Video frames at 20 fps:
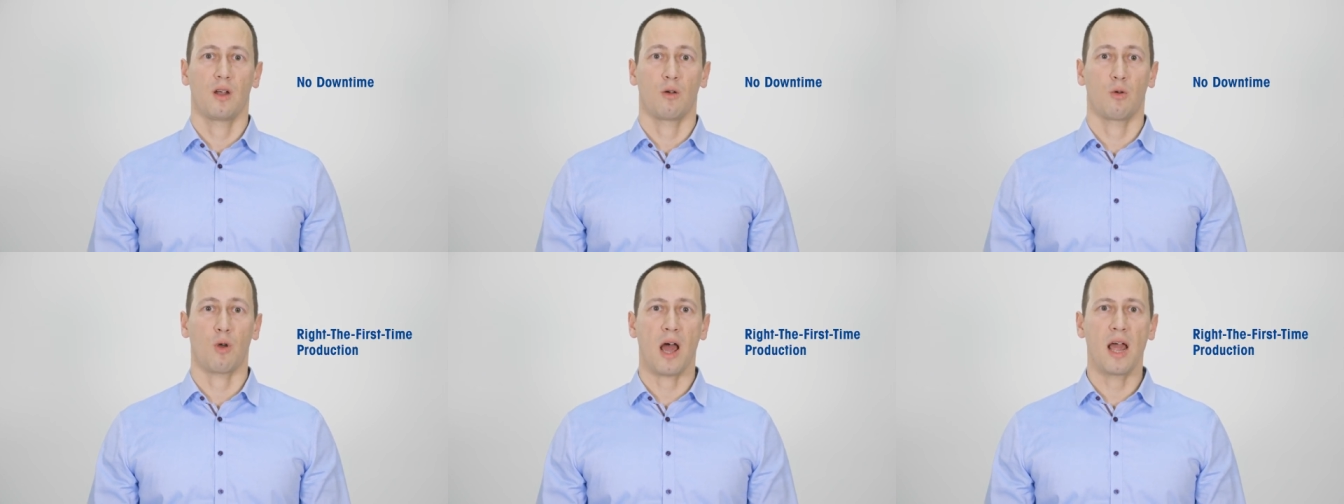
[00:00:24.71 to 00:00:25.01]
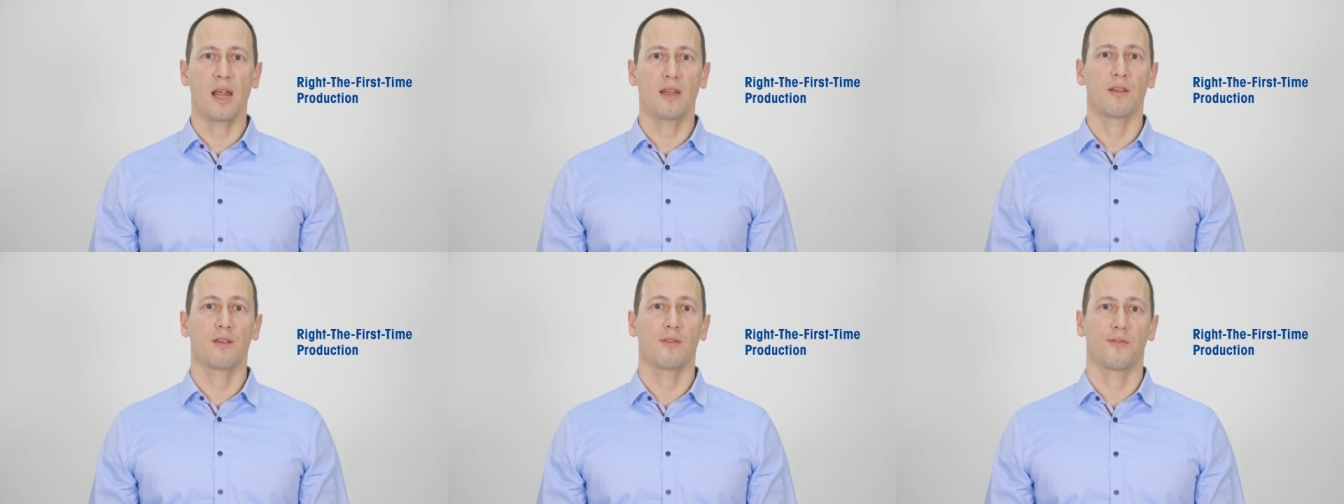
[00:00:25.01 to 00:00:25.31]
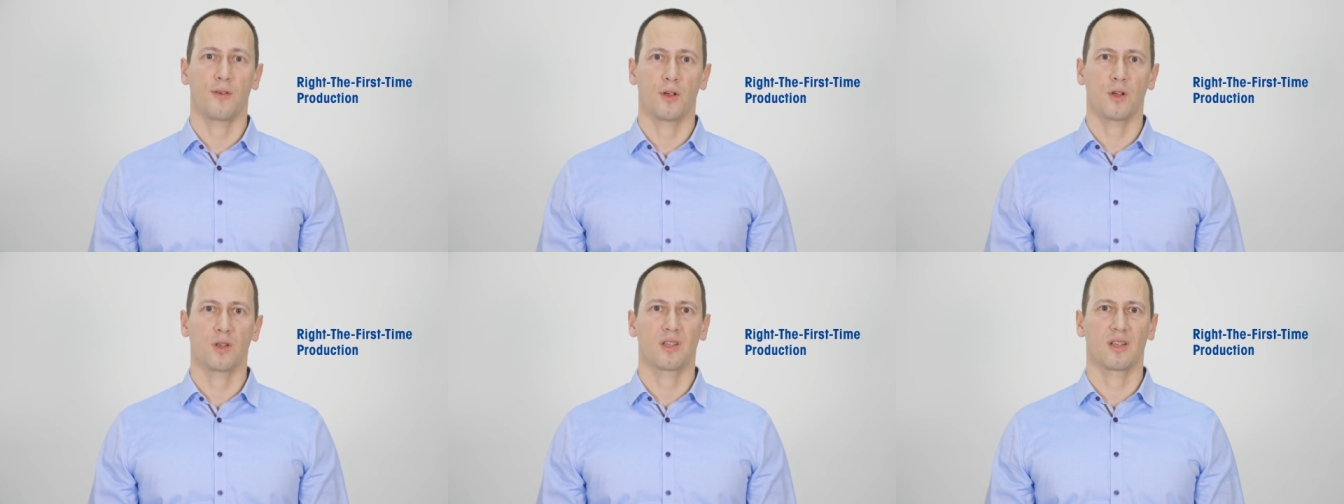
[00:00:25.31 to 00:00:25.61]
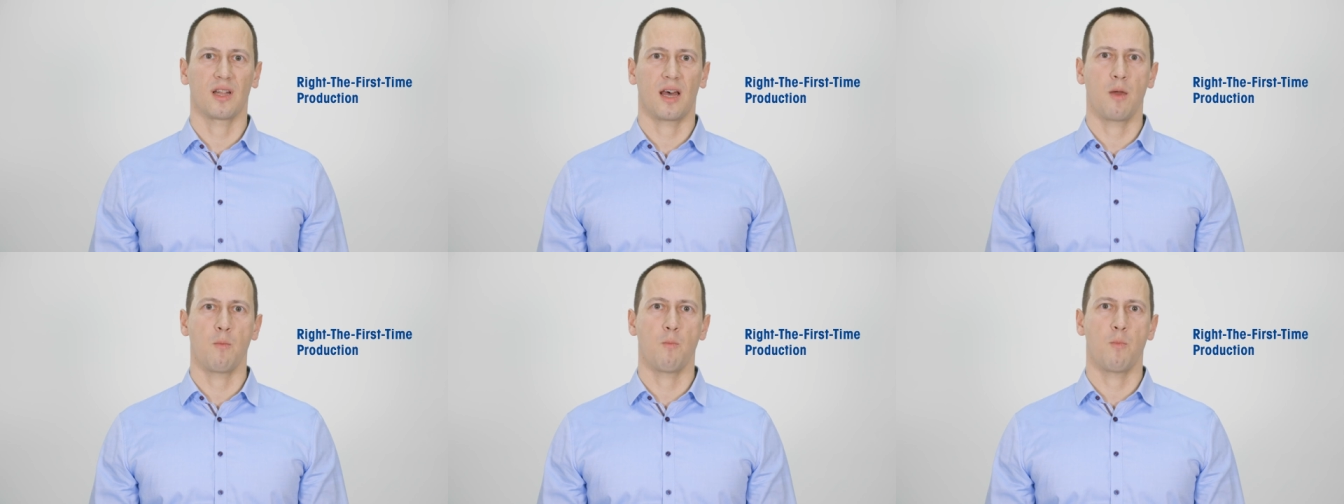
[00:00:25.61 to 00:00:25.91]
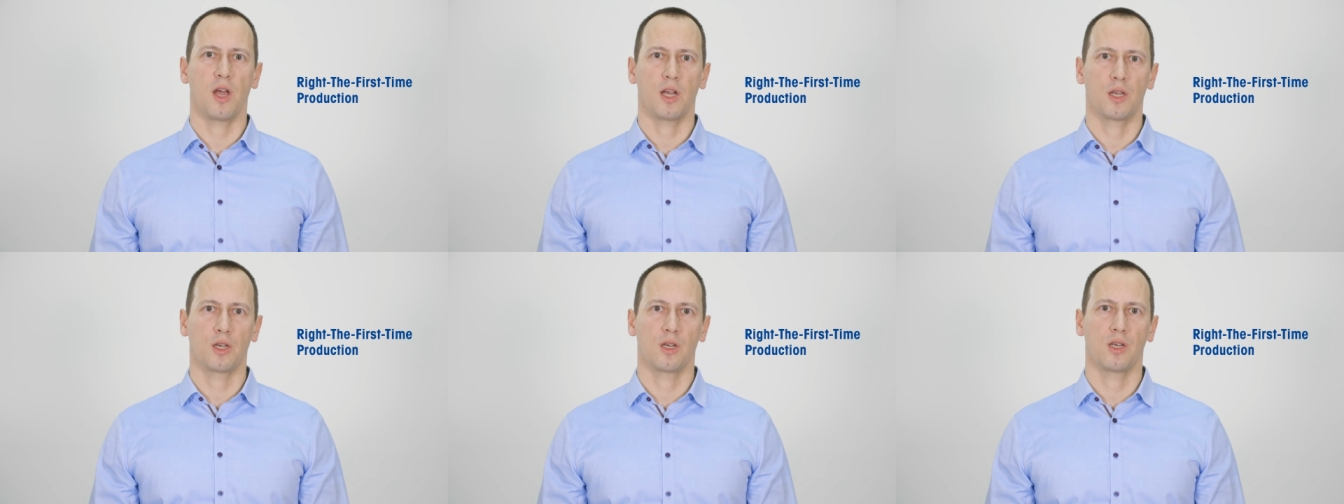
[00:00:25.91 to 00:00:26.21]
Right at first time
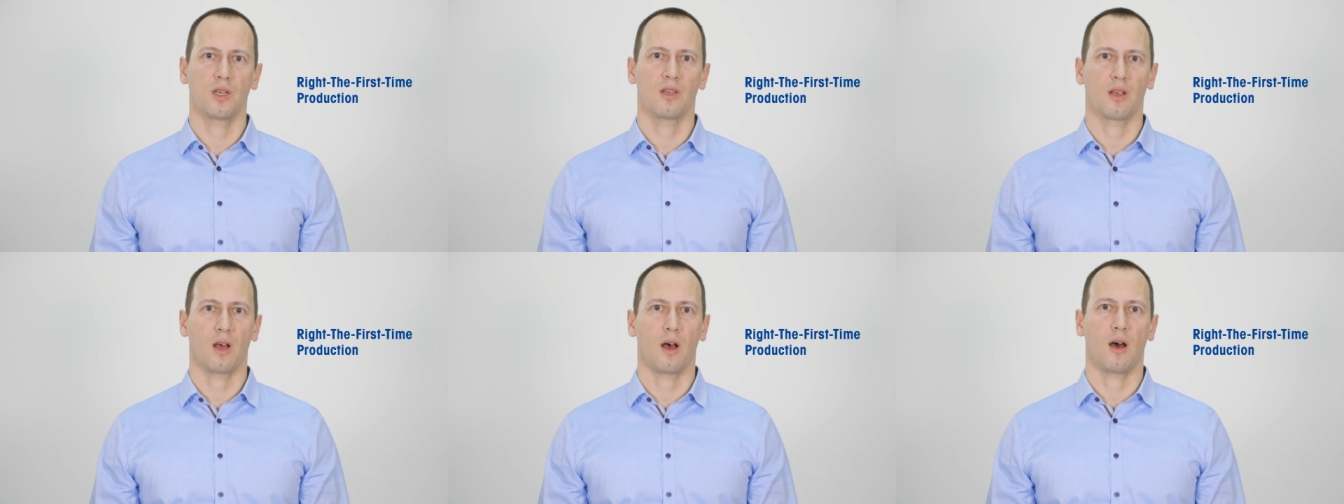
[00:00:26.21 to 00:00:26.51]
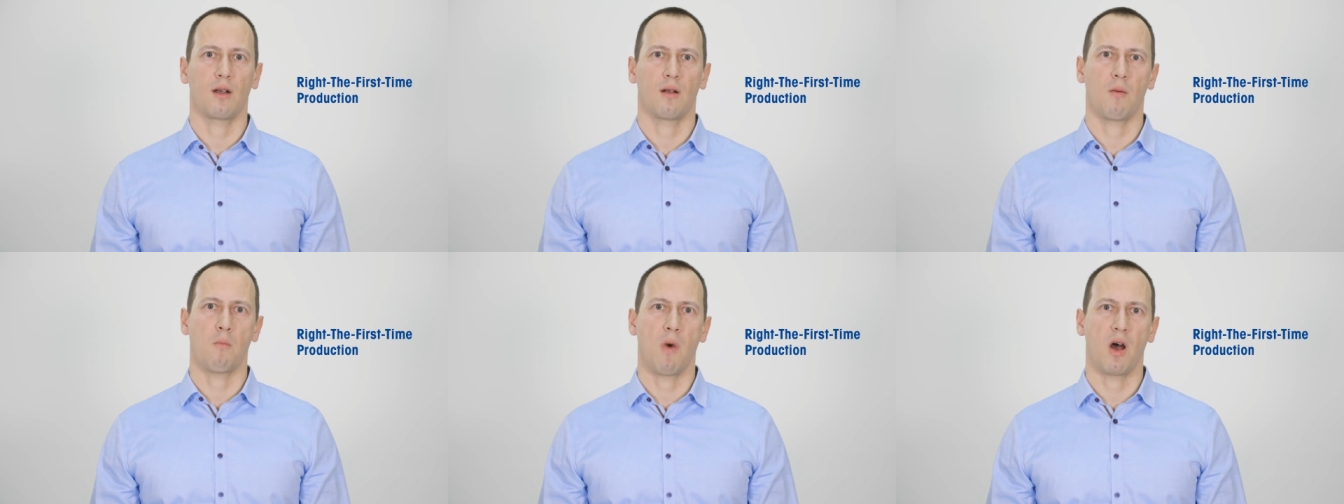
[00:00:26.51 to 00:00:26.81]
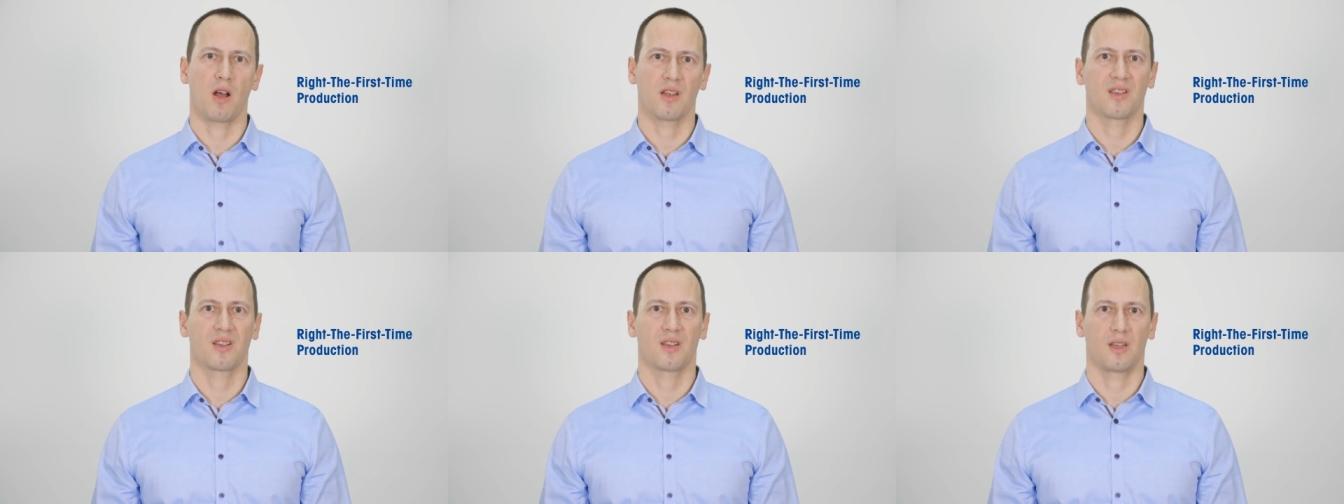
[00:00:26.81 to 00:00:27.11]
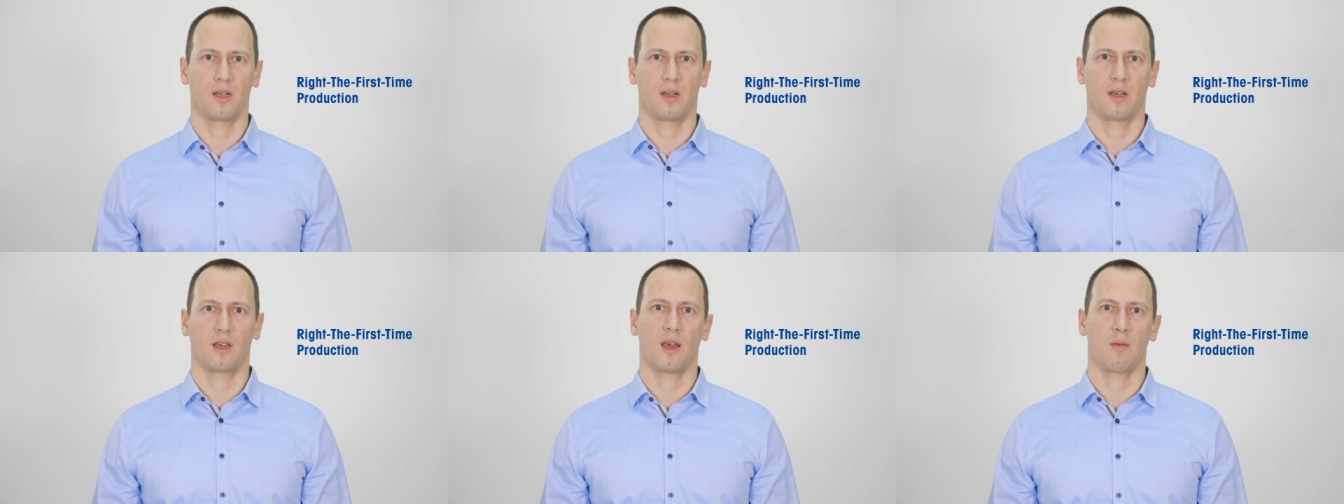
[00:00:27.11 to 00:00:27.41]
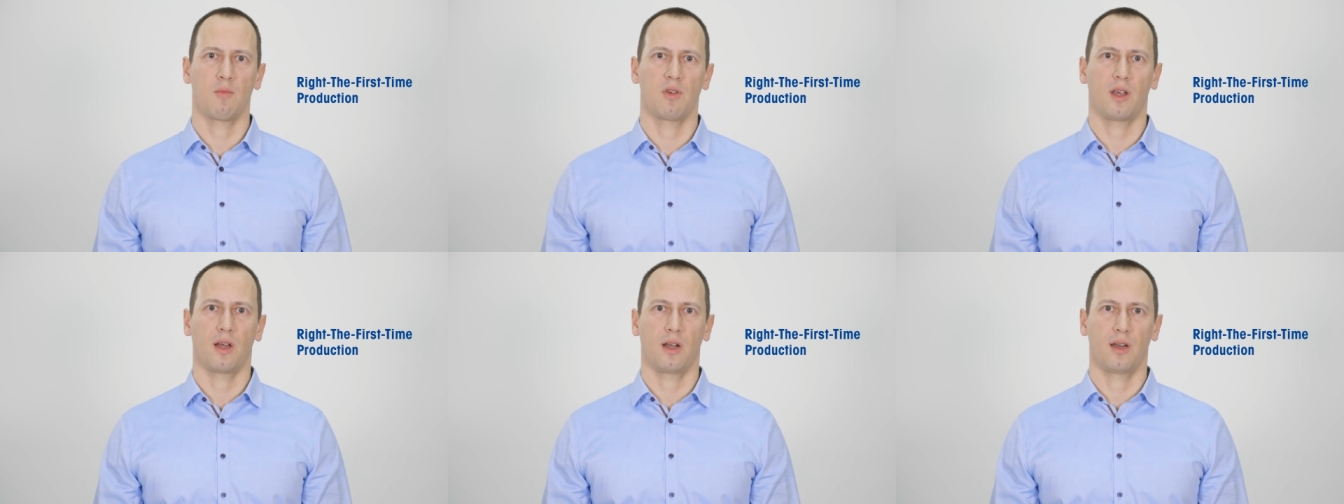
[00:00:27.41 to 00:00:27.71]
batches are a must in the
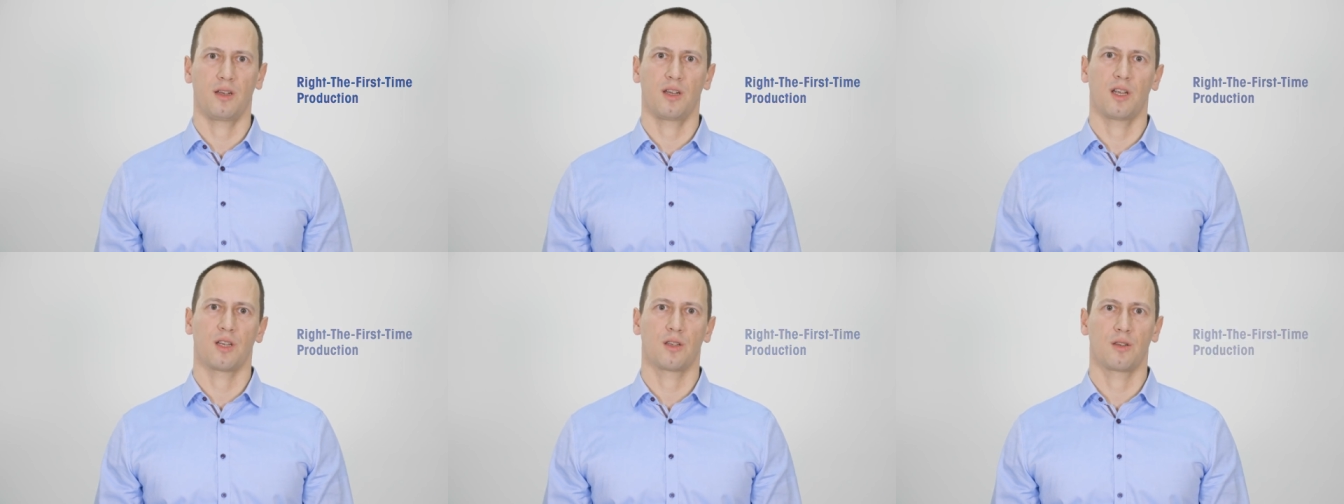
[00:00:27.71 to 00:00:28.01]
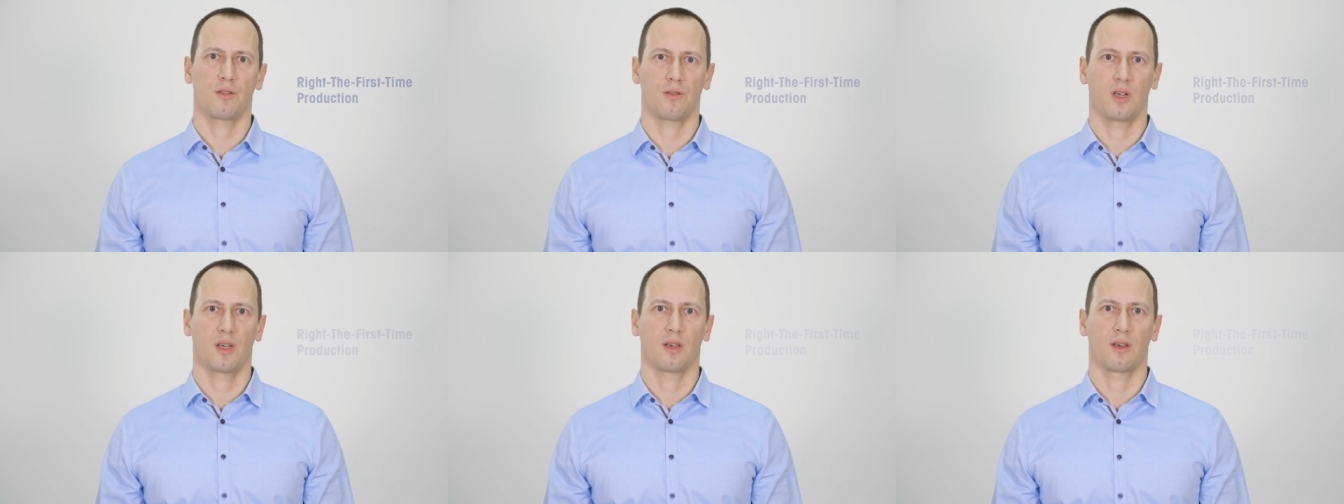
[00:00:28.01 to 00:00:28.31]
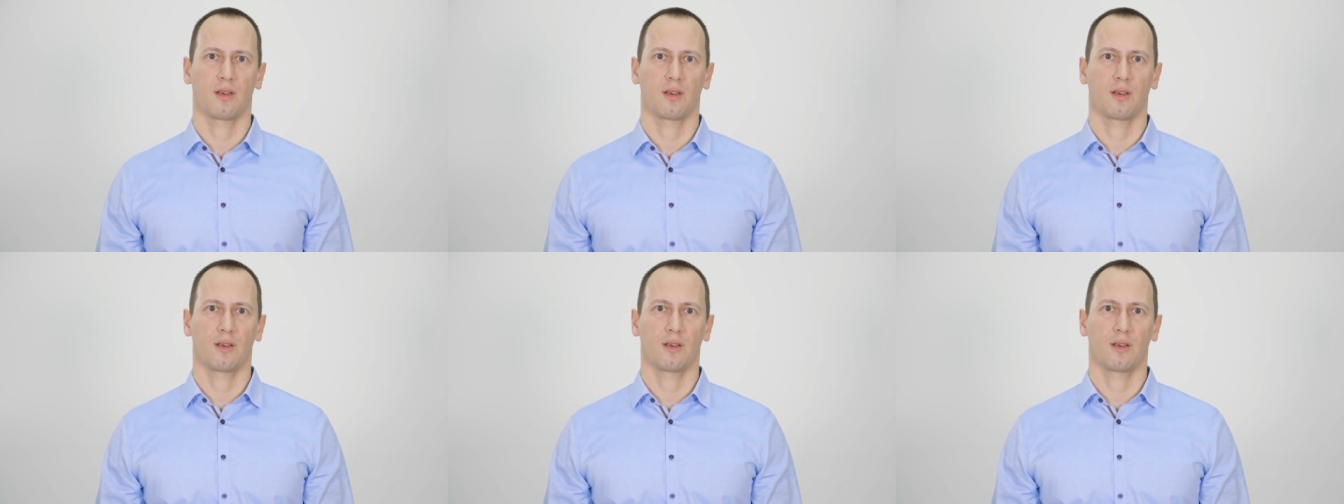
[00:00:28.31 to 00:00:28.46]
chemical industry.